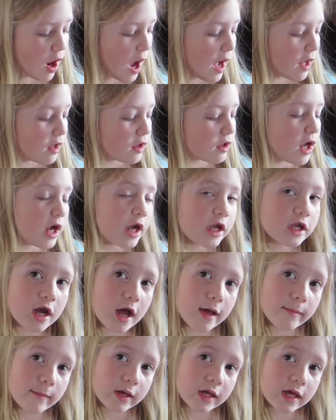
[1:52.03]
at
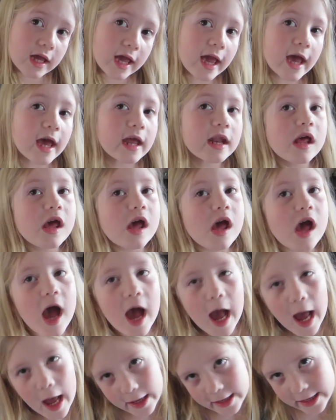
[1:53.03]
nighttime again,
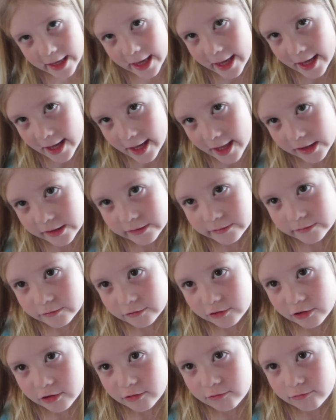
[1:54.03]
I can't.
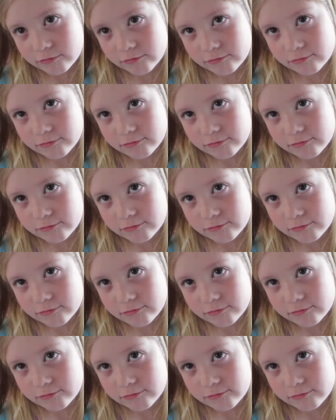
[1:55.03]
You don't have to go.